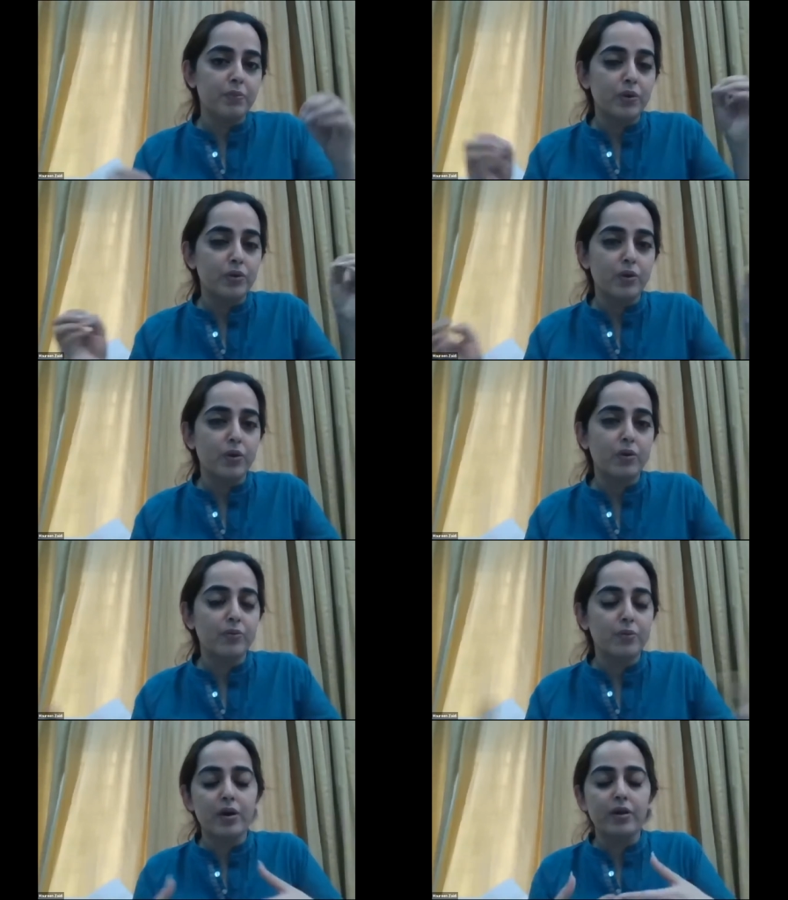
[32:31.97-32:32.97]
or, or, or
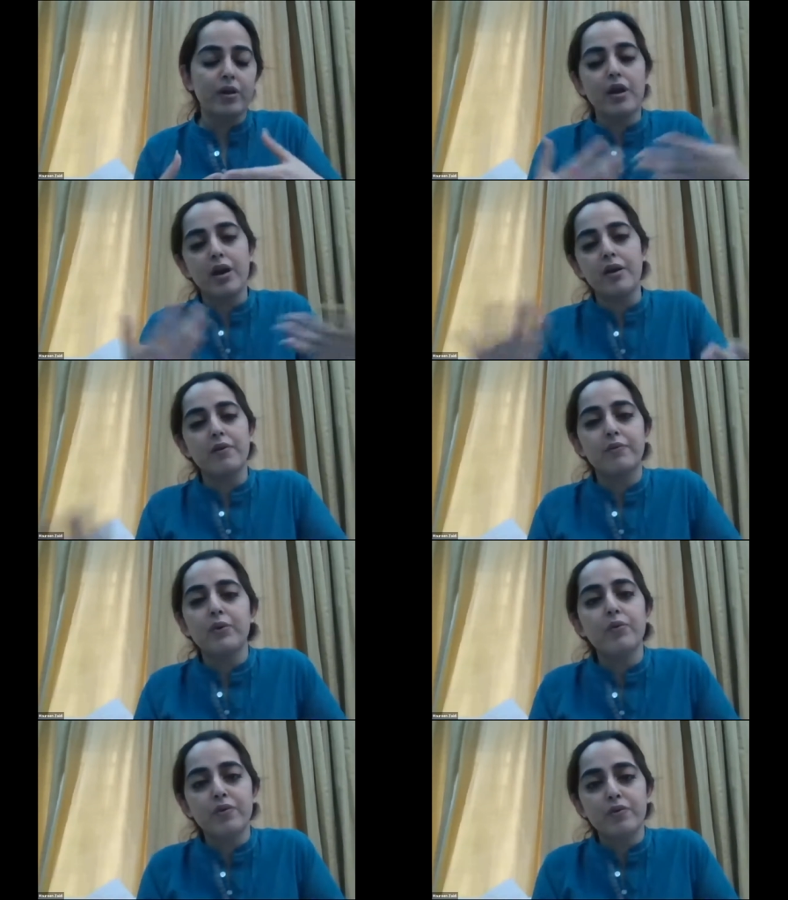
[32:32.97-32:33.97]
I, I,
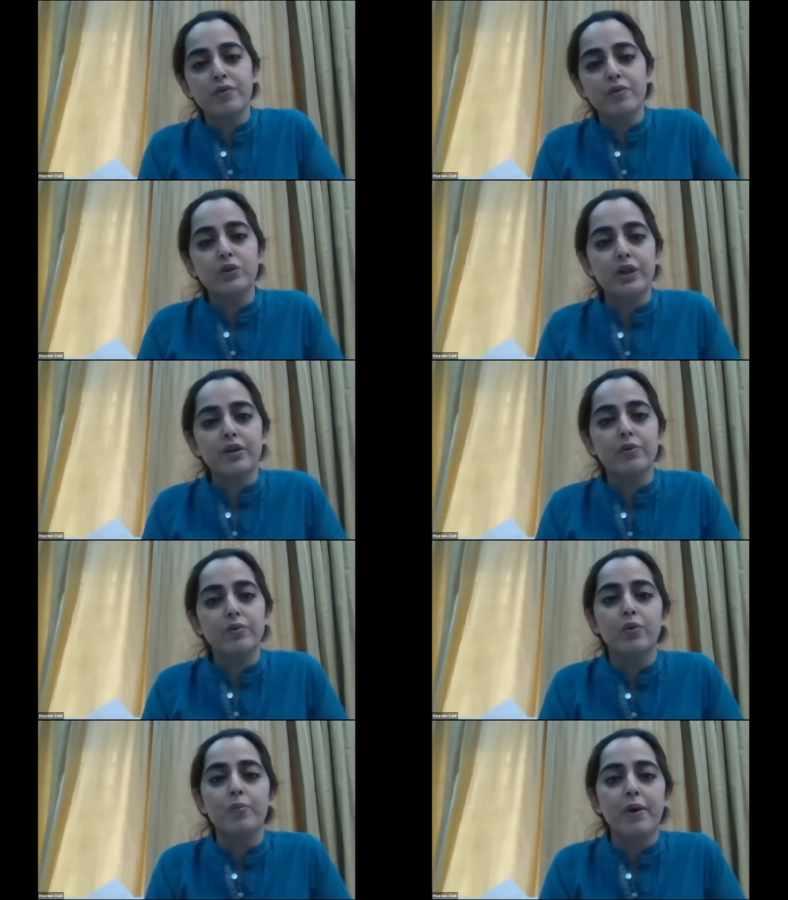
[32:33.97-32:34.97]
you know we've all looked at it
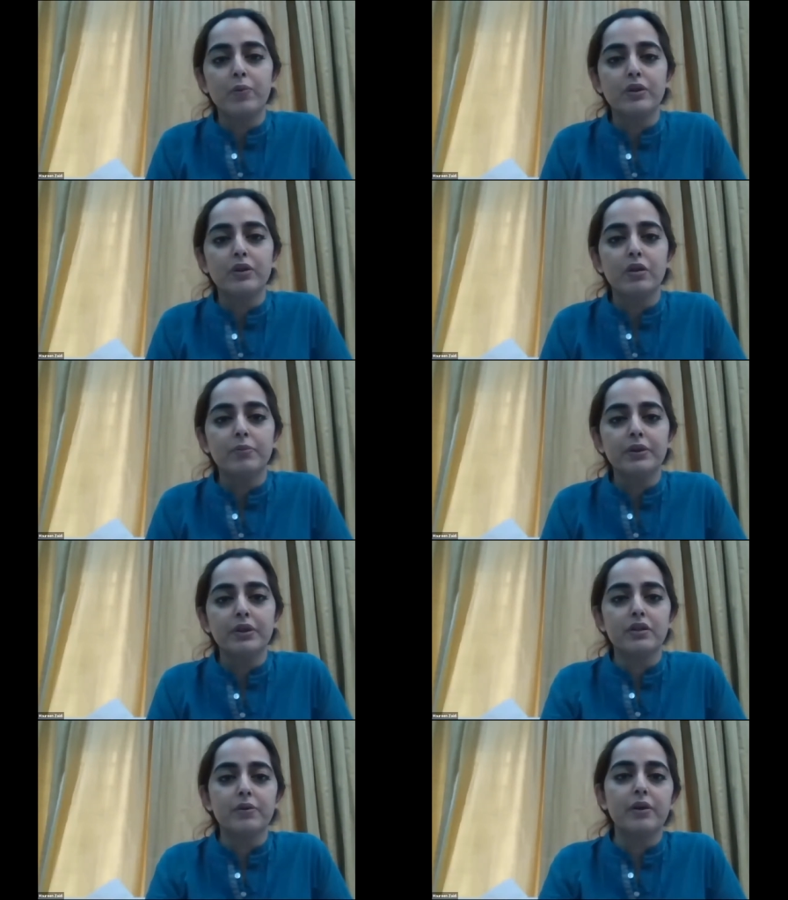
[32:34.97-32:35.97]
no matter what the government
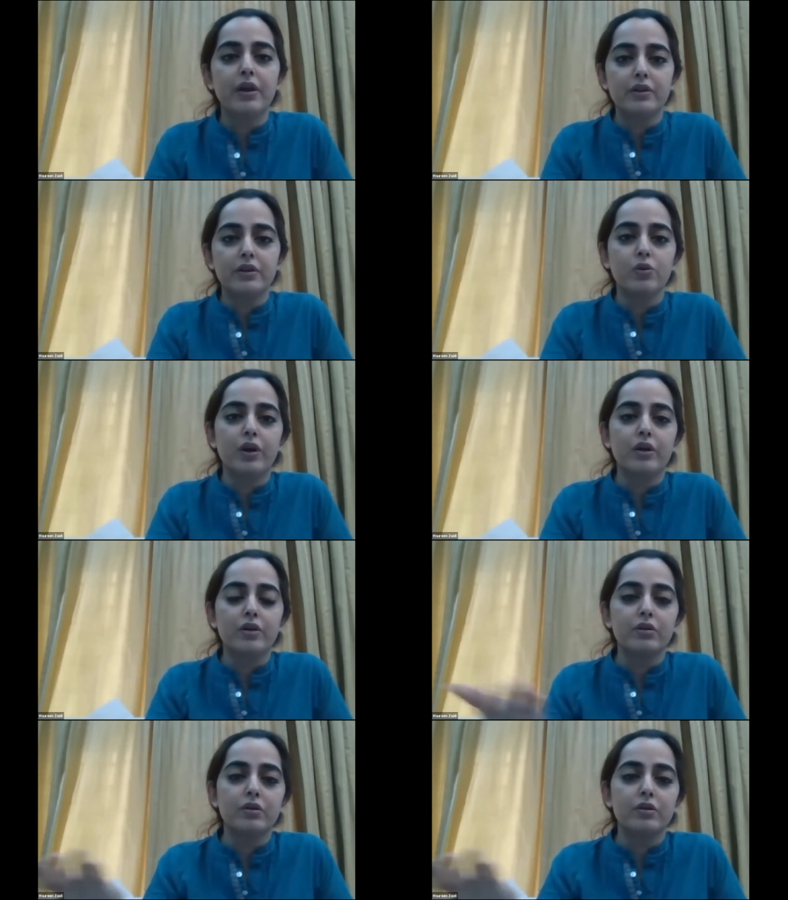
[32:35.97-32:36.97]
does i mean let's look at
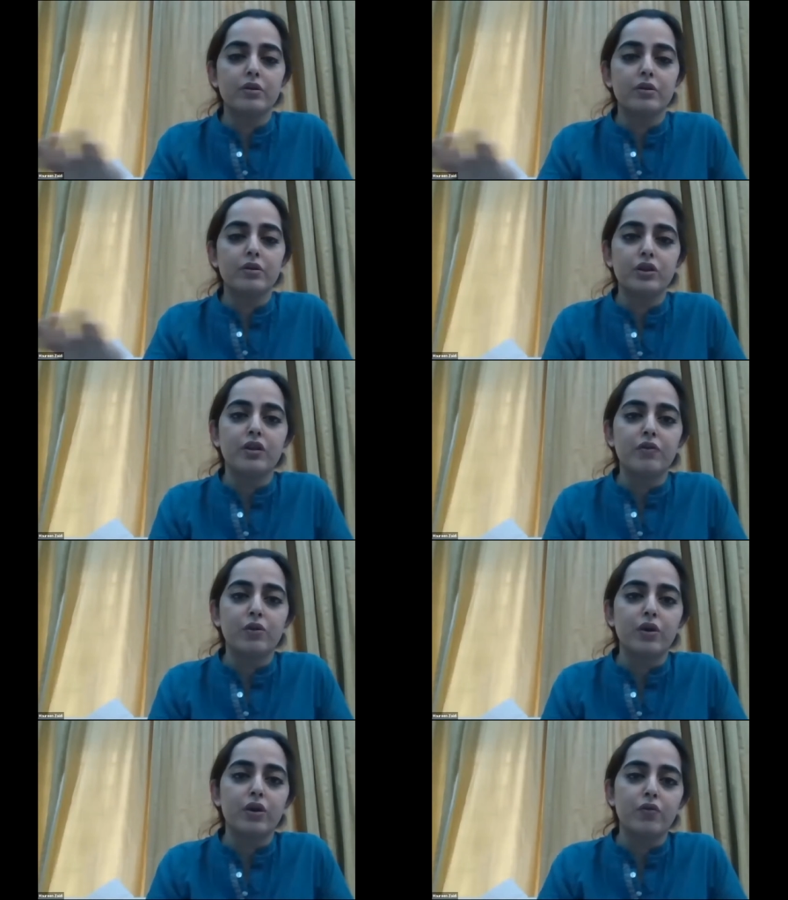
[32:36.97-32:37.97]
the footage that we
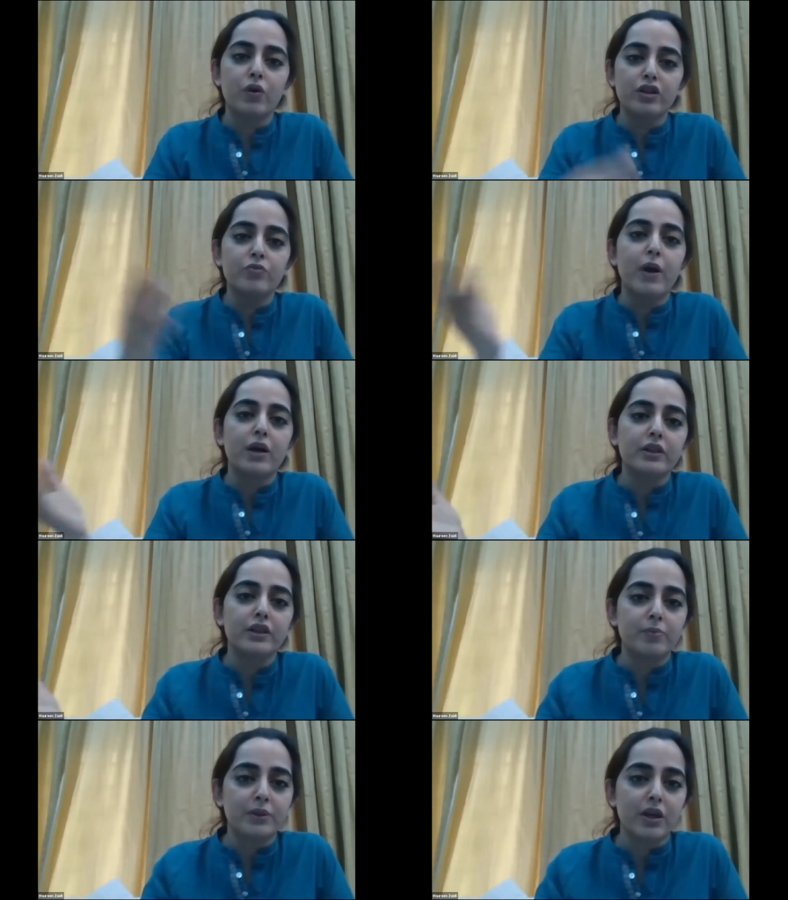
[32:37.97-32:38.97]
look at of all these
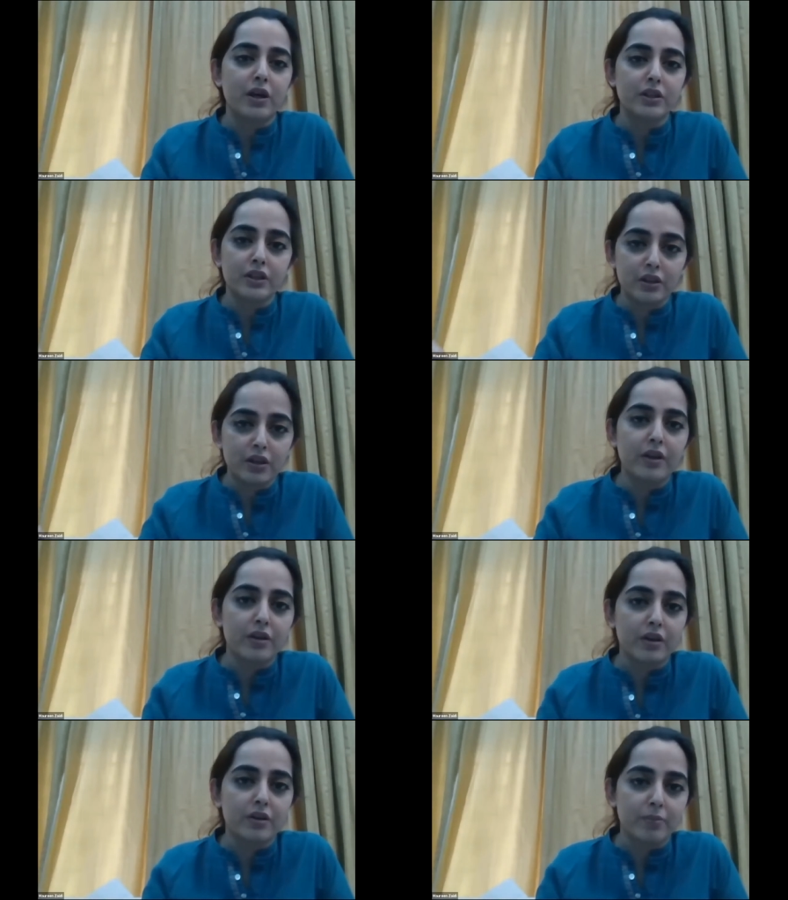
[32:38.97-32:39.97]
markets and bazaars and and,
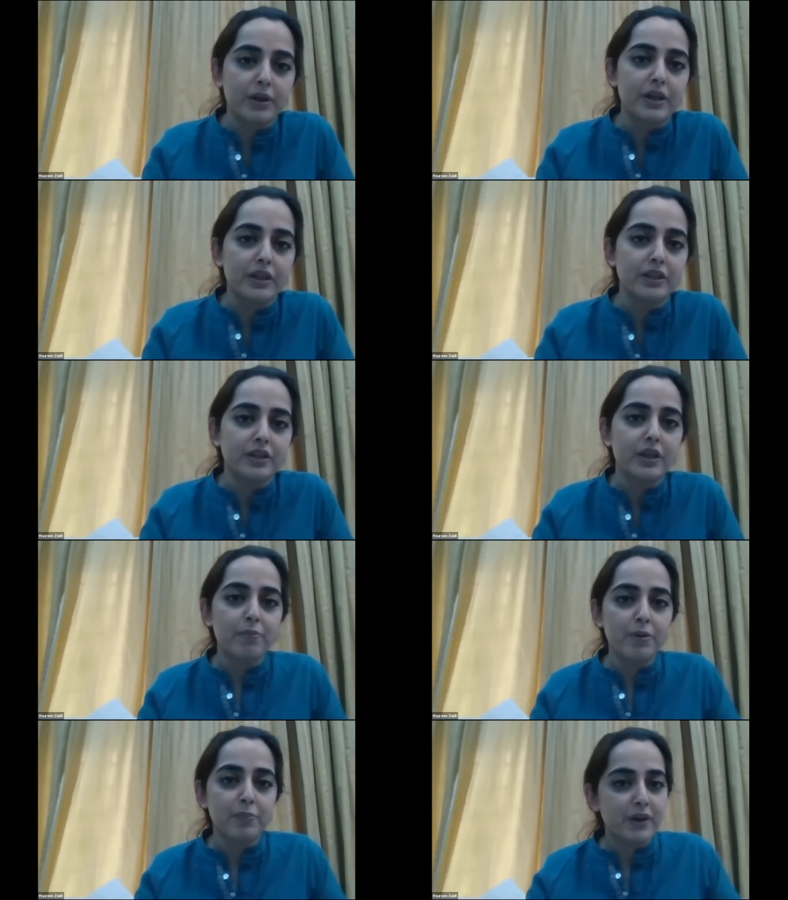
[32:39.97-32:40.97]
and mandis
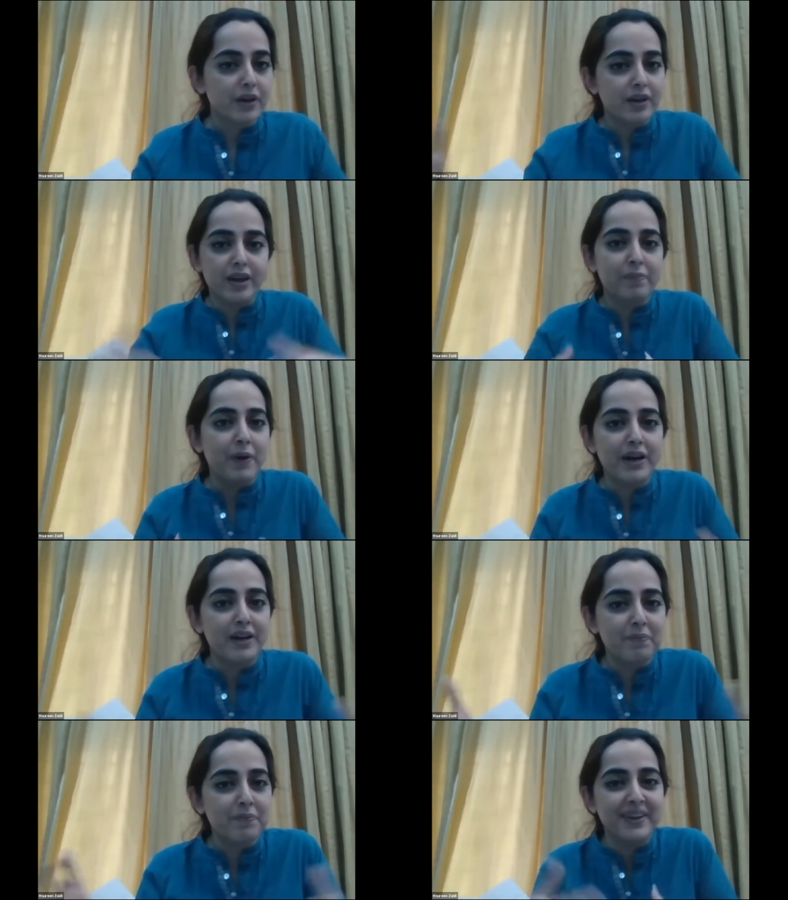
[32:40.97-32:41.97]
people are like
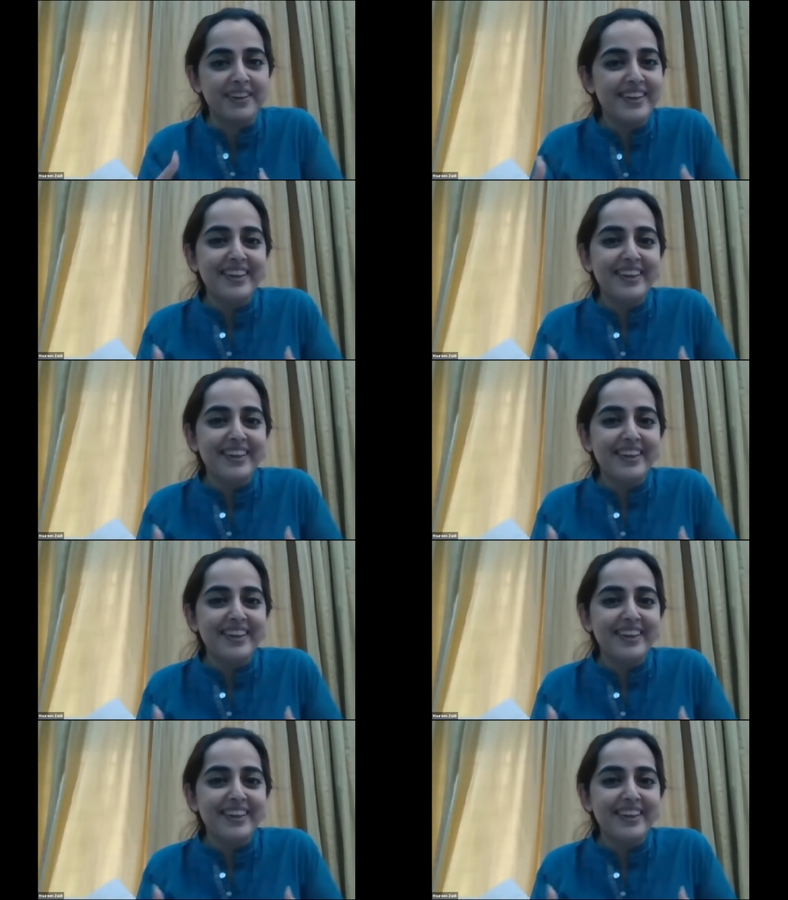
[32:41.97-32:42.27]
piled up and